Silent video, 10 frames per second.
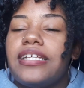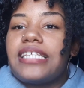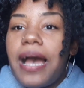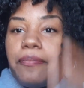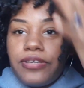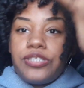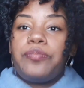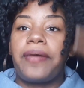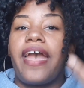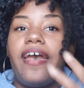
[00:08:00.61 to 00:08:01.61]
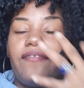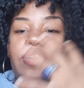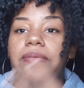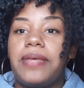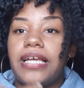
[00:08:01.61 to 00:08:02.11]
The top was super
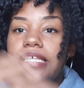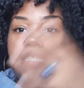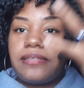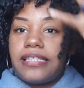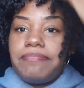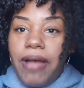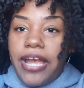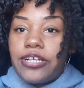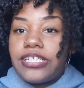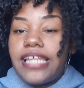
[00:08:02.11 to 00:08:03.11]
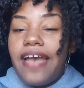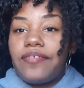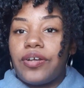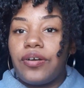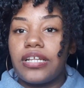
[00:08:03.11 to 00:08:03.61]
heavy because my hair is just
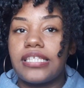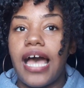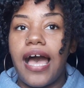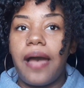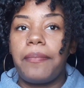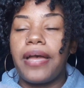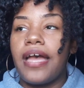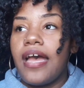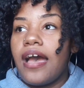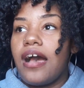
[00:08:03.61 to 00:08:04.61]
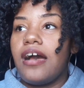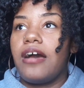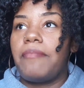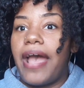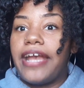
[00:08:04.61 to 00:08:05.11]
heavier on the top.
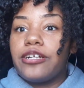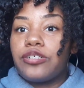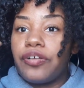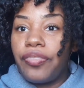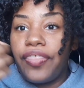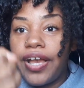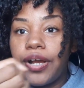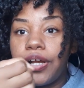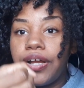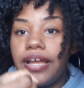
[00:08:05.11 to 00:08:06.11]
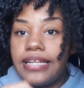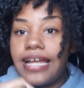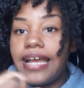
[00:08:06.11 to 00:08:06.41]
My hairs are thicker in